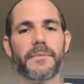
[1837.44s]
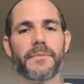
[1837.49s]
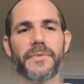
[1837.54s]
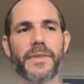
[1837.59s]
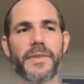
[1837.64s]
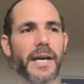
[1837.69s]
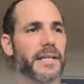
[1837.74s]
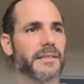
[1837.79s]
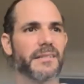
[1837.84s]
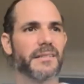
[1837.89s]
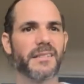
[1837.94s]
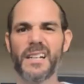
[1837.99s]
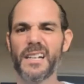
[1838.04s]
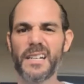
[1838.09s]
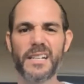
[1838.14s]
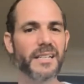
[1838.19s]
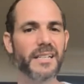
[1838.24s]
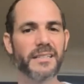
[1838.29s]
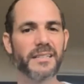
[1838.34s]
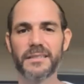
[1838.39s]
That is the
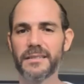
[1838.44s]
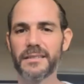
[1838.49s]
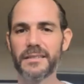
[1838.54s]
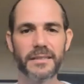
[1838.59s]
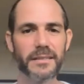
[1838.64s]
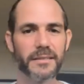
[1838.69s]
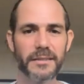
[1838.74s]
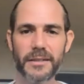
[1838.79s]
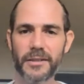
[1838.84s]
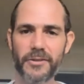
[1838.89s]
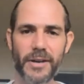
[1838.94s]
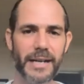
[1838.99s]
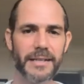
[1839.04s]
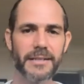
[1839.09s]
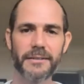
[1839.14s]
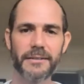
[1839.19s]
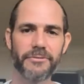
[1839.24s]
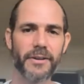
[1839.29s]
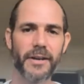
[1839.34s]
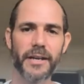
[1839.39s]
least
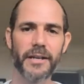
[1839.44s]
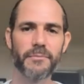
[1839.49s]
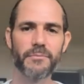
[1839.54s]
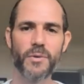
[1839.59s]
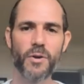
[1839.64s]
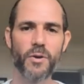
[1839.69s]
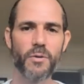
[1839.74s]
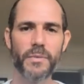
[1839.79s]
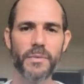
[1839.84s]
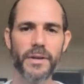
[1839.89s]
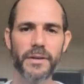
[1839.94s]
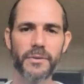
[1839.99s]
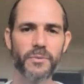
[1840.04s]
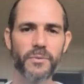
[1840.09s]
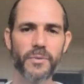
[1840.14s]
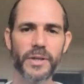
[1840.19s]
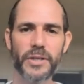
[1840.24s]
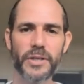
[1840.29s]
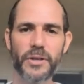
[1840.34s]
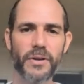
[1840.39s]
gratifying moment
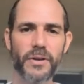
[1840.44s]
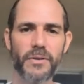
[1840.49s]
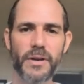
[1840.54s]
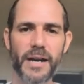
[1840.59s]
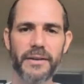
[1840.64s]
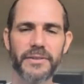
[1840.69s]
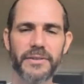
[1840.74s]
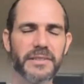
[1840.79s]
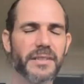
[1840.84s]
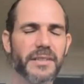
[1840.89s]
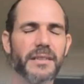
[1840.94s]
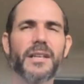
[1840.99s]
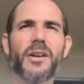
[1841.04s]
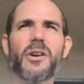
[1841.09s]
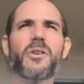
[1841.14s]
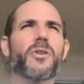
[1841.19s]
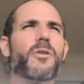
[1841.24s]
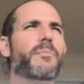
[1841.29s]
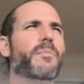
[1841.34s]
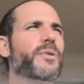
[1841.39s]
when you arrive in
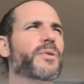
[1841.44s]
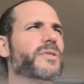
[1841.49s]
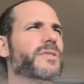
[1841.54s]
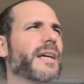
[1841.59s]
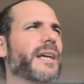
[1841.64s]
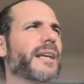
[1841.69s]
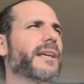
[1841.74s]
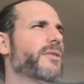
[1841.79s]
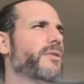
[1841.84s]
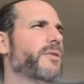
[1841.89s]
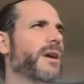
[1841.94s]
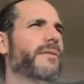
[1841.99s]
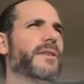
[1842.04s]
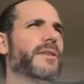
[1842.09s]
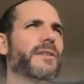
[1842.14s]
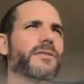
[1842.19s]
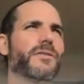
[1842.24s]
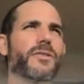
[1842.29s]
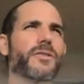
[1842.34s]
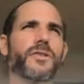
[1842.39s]
Santiago de Compostela. You arrive at
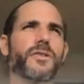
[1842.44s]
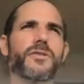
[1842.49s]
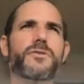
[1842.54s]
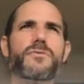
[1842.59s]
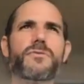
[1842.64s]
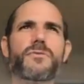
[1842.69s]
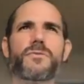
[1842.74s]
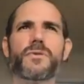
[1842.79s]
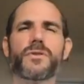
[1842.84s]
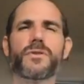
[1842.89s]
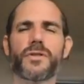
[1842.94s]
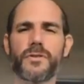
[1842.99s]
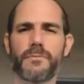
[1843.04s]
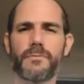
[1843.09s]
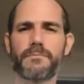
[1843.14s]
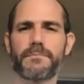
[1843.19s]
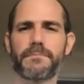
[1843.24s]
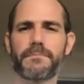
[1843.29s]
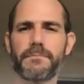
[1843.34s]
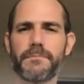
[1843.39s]
this huge,
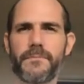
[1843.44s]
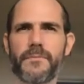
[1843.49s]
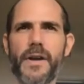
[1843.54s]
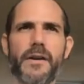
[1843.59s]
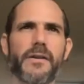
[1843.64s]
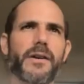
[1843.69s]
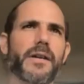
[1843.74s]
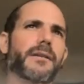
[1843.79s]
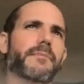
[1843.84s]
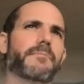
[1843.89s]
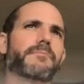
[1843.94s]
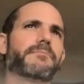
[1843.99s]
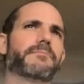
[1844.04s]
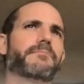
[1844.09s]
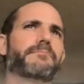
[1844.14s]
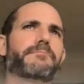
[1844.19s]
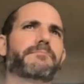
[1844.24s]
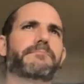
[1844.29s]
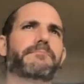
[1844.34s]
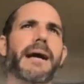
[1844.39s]
very
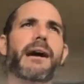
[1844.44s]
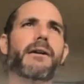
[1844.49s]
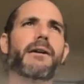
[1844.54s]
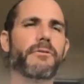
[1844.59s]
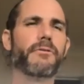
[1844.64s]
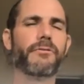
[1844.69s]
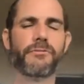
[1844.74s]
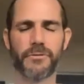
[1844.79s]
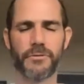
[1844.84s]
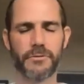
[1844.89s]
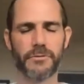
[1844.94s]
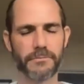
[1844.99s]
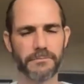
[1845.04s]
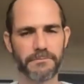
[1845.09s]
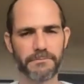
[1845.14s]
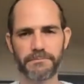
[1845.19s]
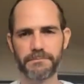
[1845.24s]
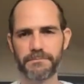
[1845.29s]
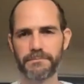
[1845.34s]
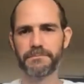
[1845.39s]

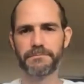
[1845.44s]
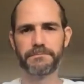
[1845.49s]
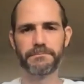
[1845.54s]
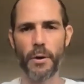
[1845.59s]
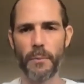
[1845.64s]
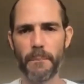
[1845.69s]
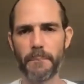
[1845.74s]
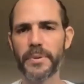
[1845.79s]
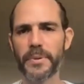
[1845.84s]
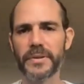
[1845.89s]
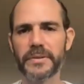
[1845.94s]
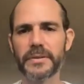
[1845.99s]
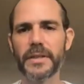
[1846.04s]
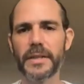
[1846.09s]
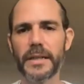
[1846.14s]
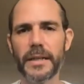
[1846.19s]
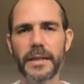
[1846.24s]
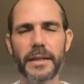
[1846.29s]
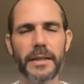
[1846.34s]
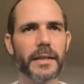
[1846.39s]
powerful, pompous
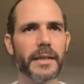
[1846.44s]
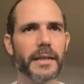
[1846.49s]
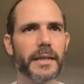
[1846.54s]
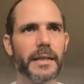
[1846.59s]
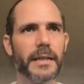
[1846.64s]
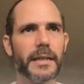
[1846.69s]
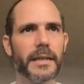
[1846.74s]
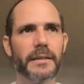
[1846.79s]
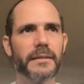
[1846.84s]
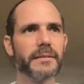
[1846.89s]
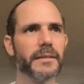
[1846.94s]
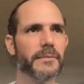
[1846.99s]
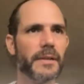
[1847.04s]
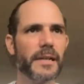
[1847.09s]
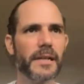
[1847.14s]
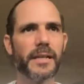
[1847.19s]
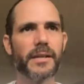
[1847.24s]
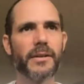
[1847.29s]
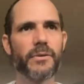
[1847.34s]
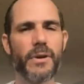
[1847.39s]
city. And
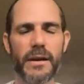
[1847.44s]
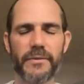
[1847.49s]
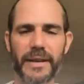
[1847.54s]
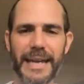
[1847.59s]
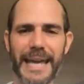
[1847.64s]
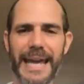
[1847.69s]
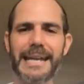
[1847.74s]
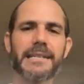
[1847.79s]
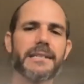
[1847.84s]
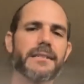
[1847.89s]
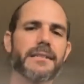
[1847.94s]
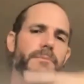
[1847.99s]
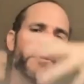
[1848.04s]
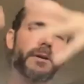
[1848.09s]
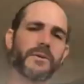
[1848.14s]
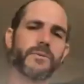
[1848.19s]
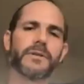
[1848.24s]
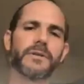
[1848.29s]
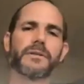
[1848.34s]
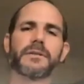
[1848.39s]
similarly, you arrive at
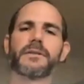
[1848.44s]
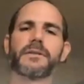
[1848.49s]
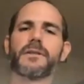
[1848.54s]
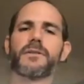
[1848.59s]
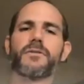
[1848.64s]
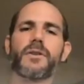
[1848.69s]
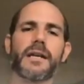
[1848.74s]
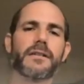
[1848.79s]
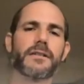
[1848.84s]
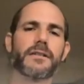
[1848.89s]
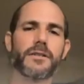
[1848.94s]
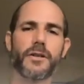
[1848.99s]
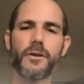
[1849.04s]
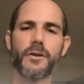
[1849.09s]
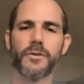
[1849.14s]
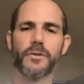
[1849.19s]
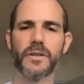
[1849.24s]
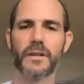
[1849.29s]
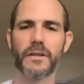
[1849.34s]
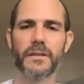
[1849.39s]
Canterbury, which is this
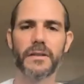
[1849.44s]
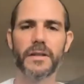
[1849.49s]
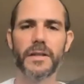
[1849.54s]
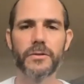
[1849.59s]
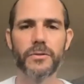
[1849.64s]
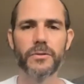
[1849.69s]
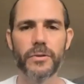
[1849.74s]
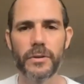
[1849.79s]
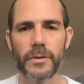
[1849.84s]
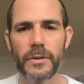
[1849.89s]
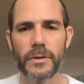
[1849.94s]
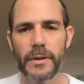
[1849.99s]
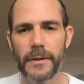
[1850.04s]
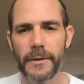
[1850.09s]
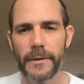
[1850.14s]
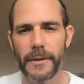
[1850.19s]
grandiose cathedral.